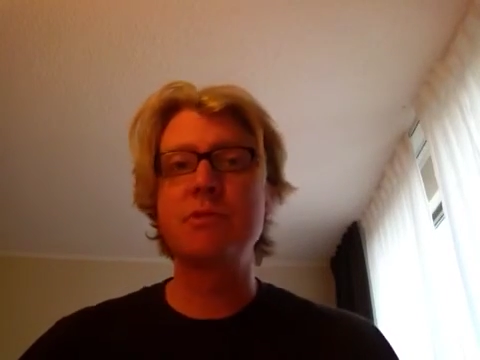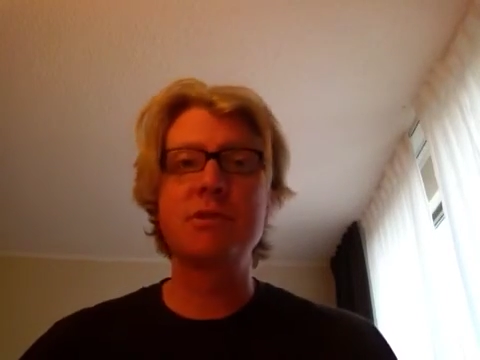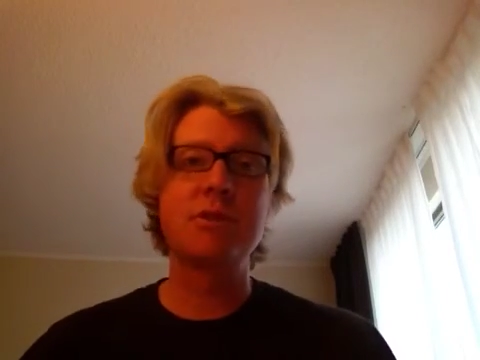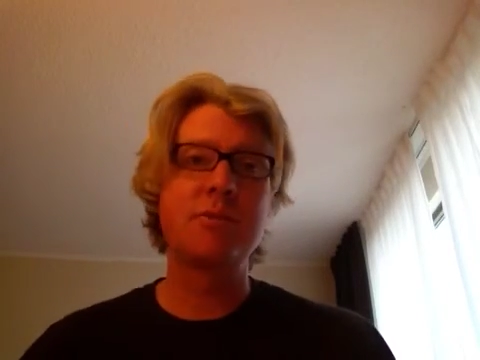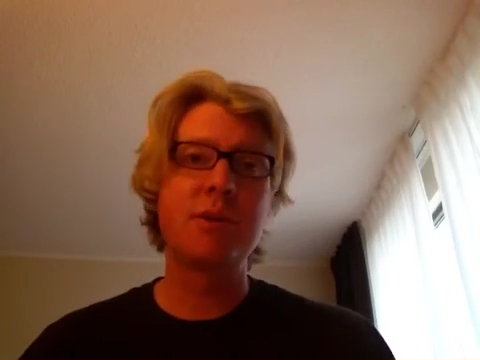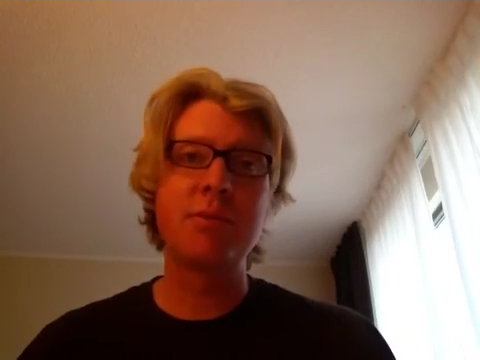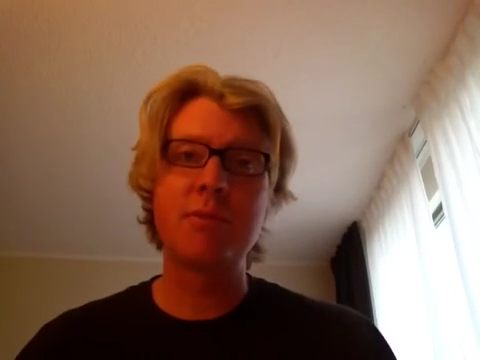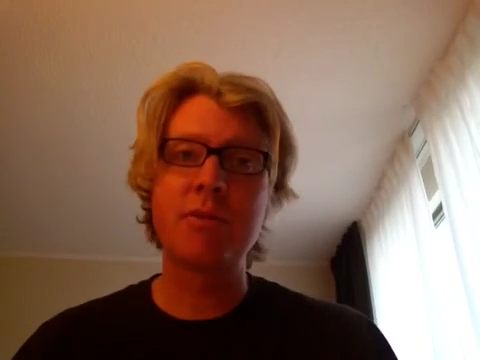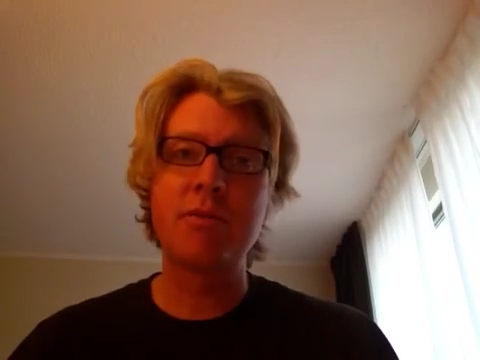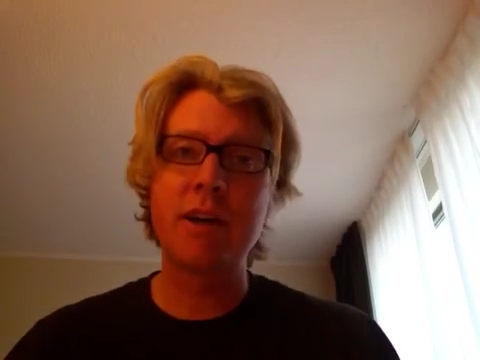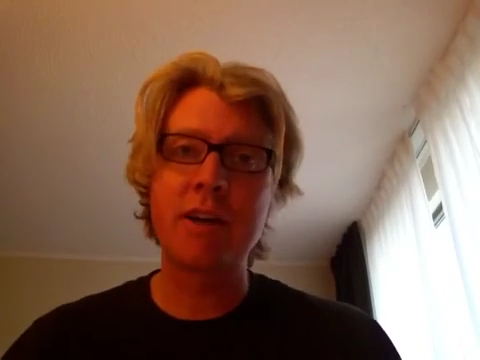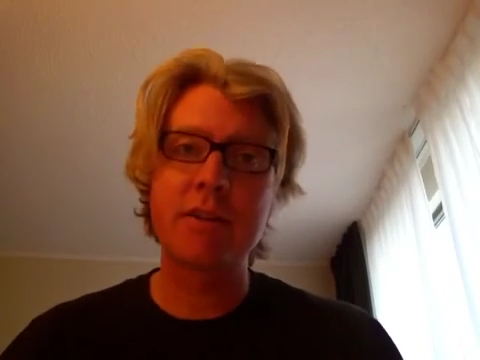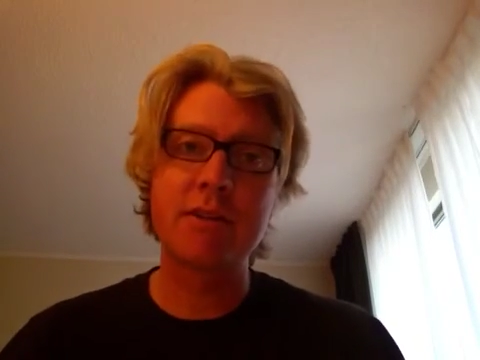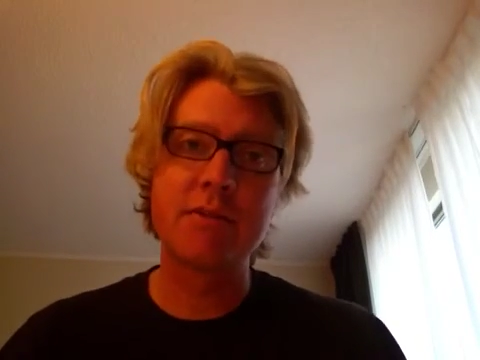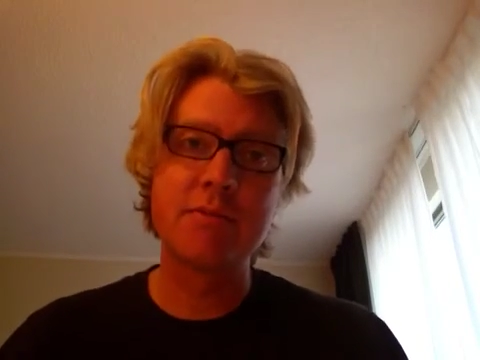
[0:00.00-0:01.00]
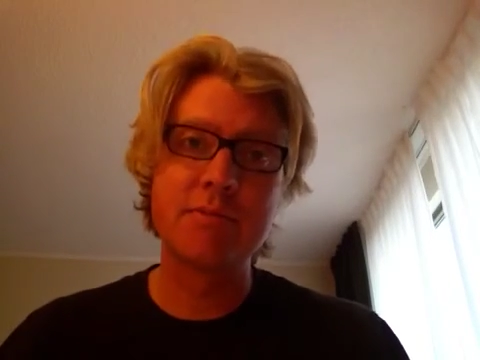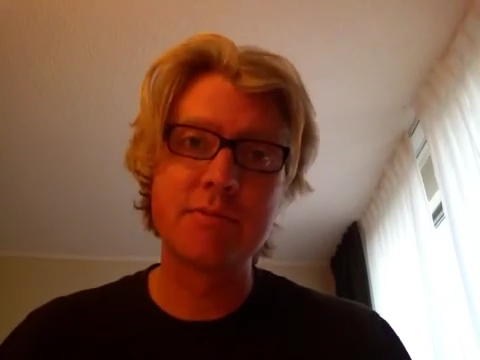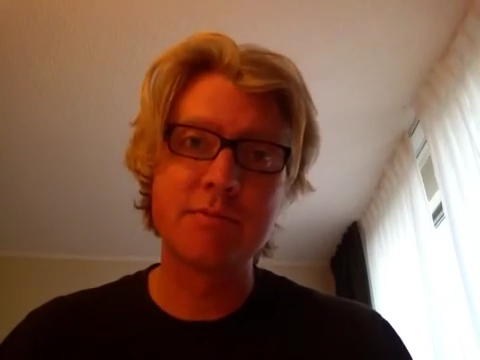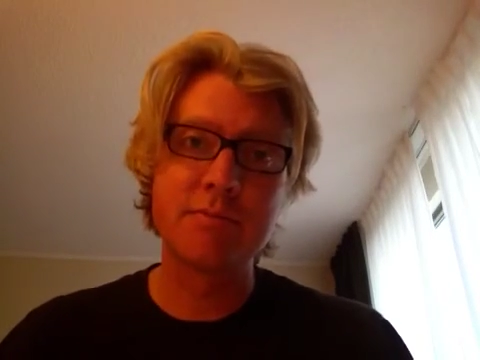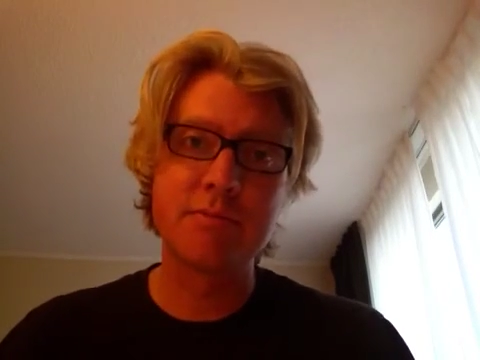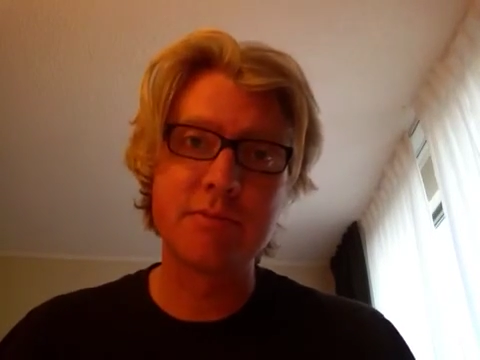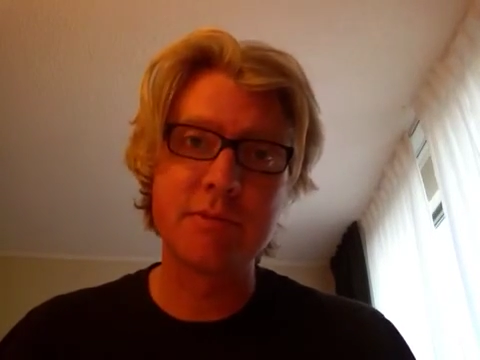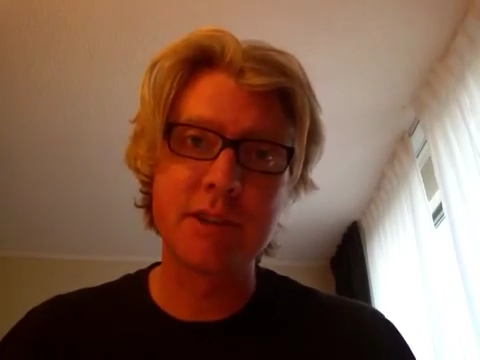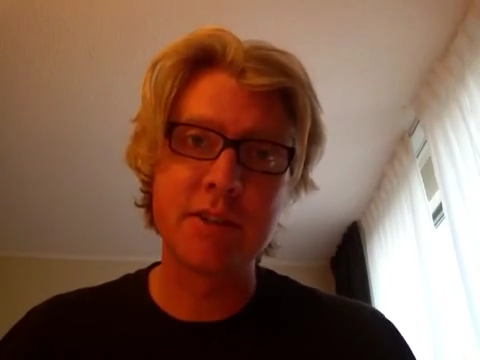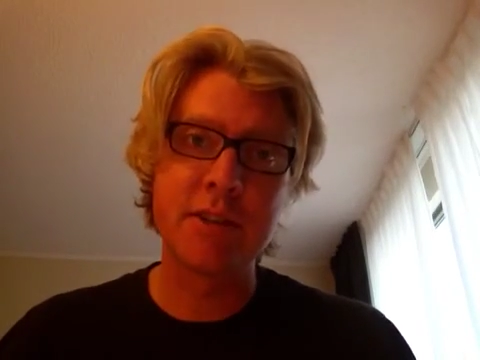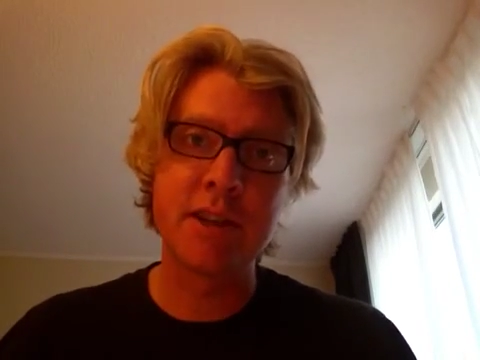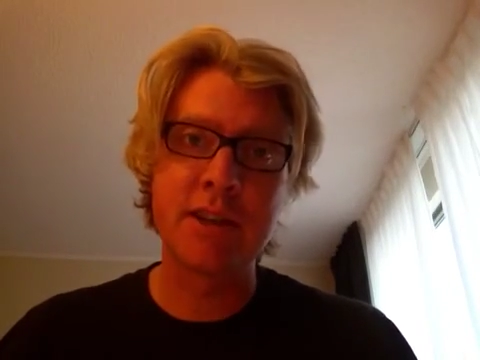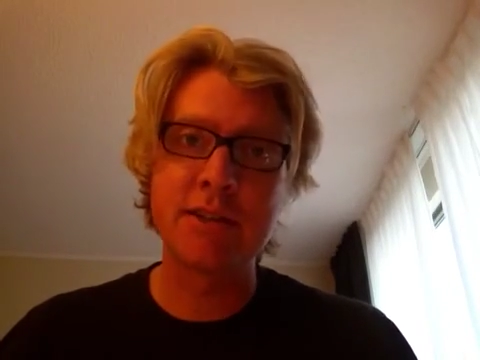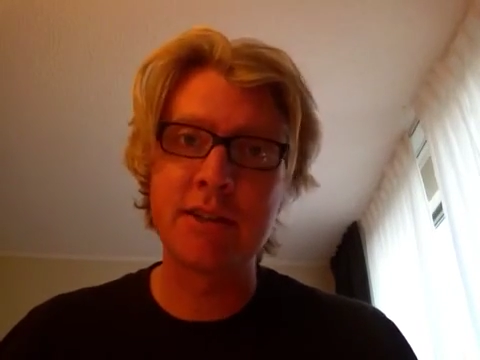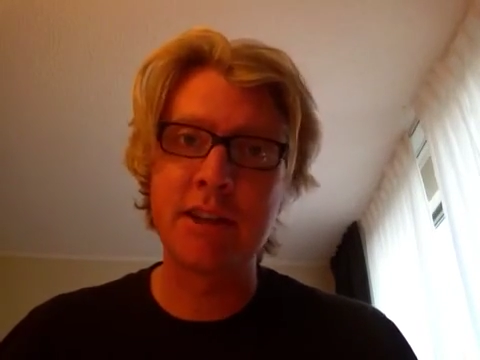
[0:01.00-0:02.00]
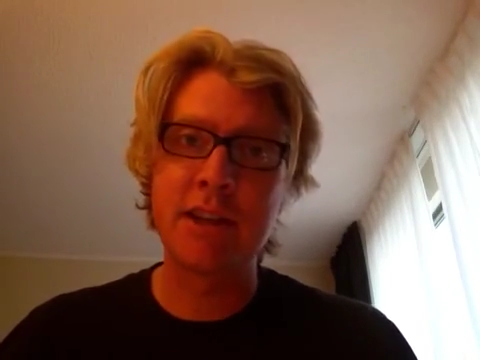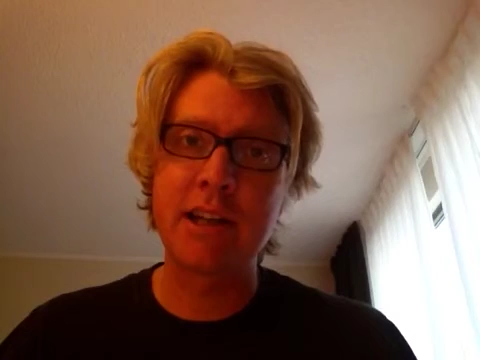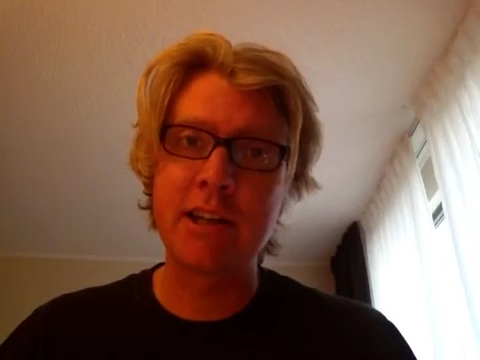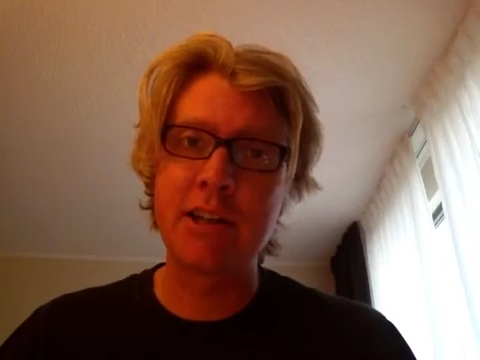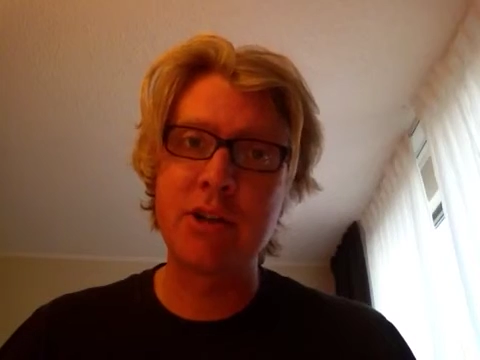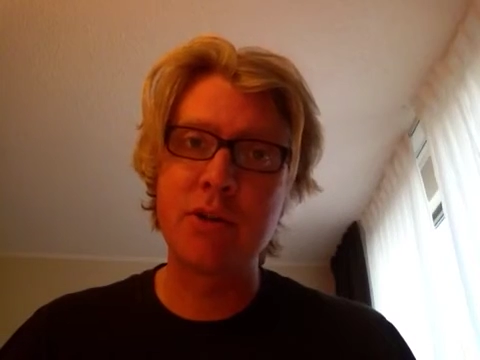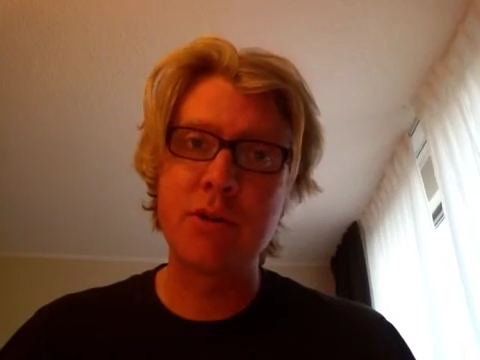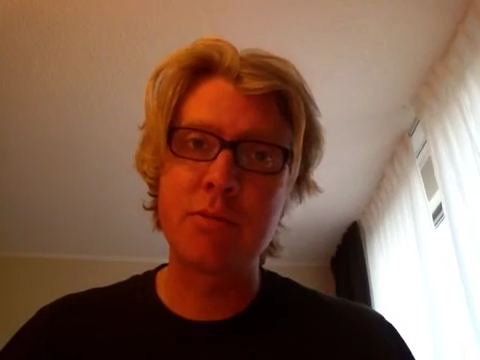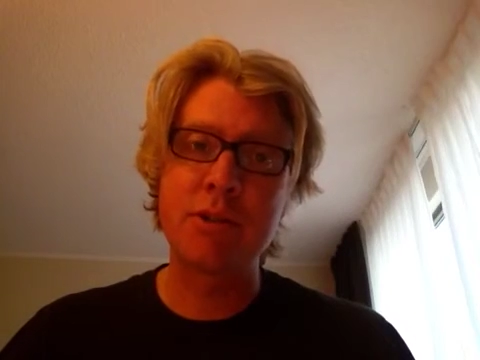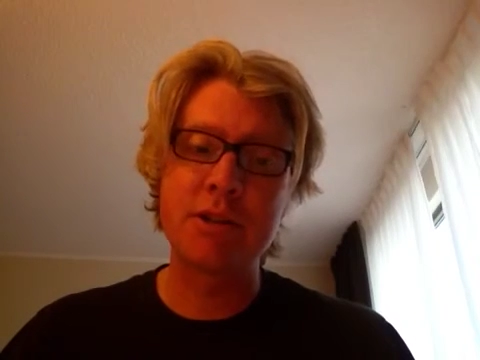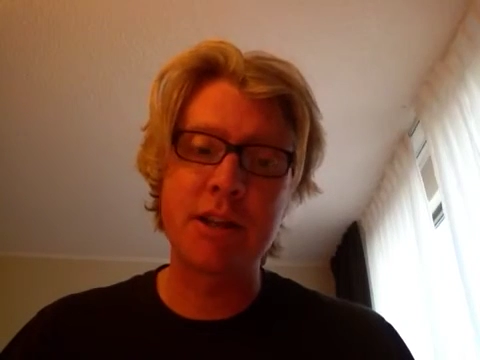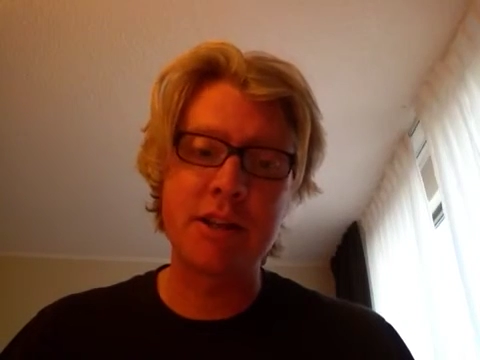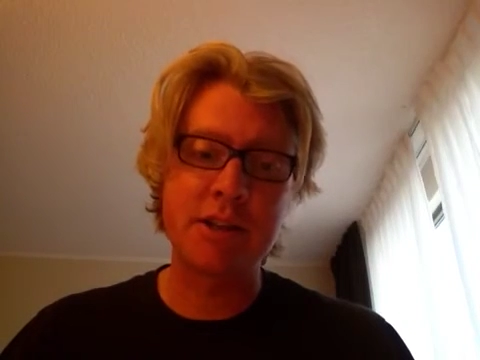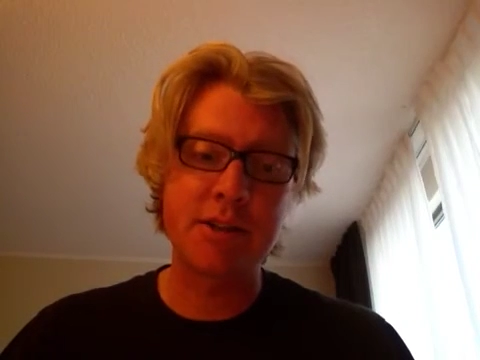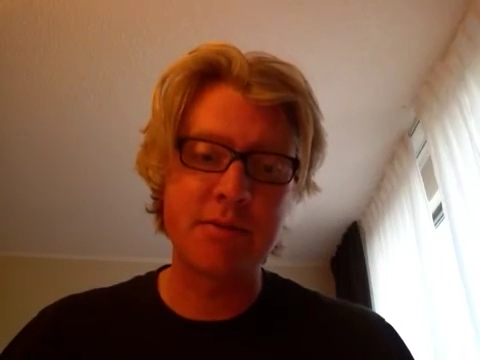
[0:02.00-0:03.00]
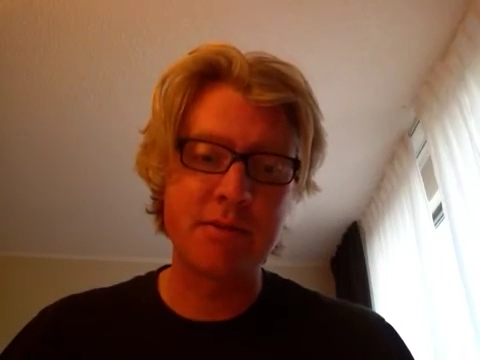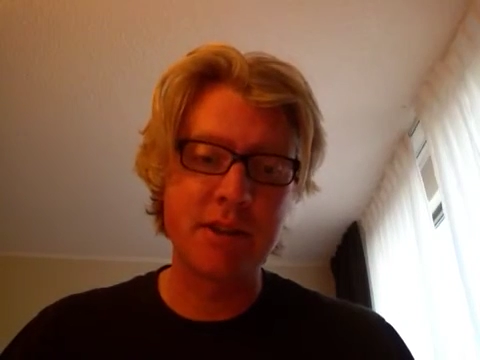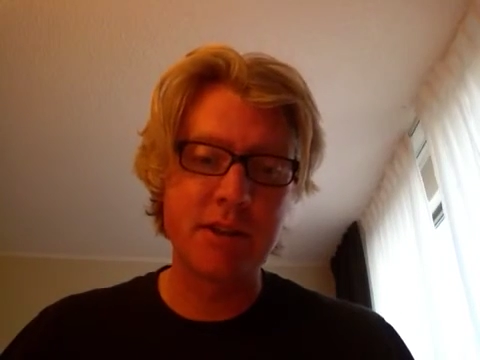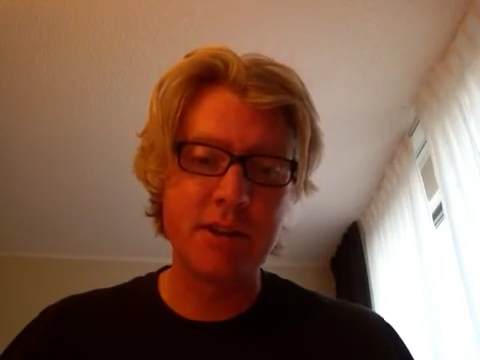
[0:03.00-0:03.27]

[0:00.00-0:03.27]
you'd be perfected. Now, that has nothing to do with possession.